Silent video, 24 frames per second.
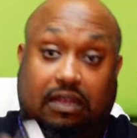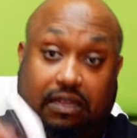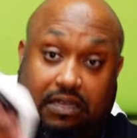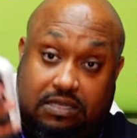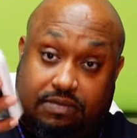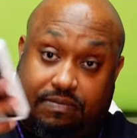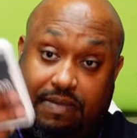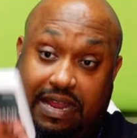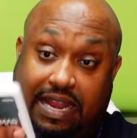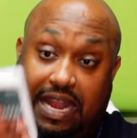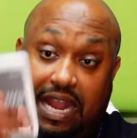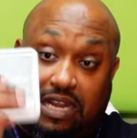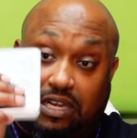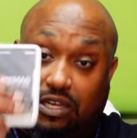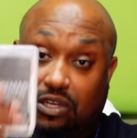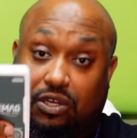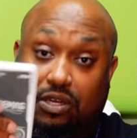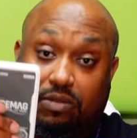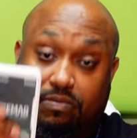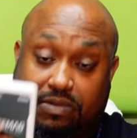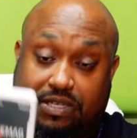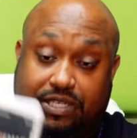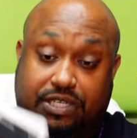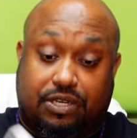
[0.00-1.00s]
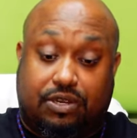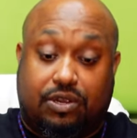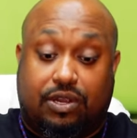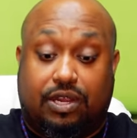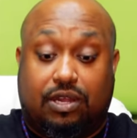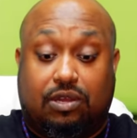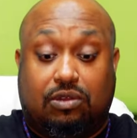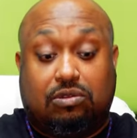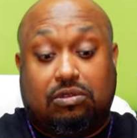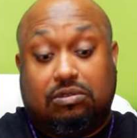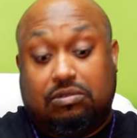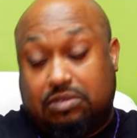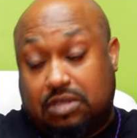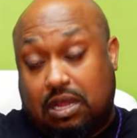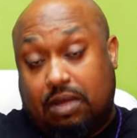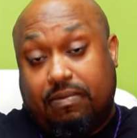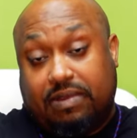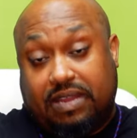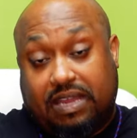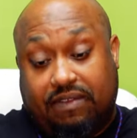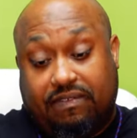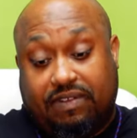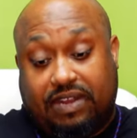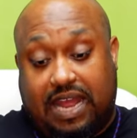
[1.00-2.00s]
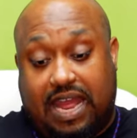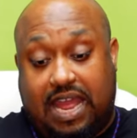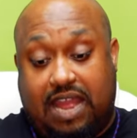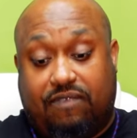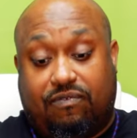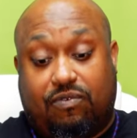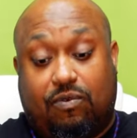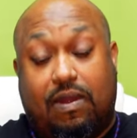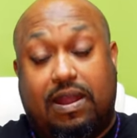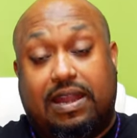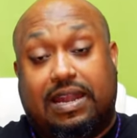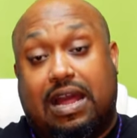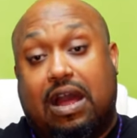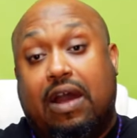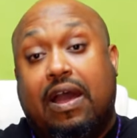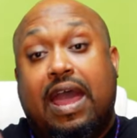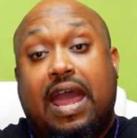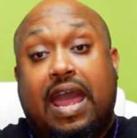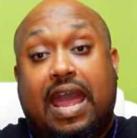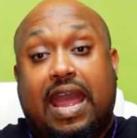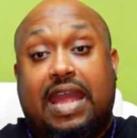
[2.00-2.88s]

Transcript: It's made out of good material. So I'm gonna give it an A for right now.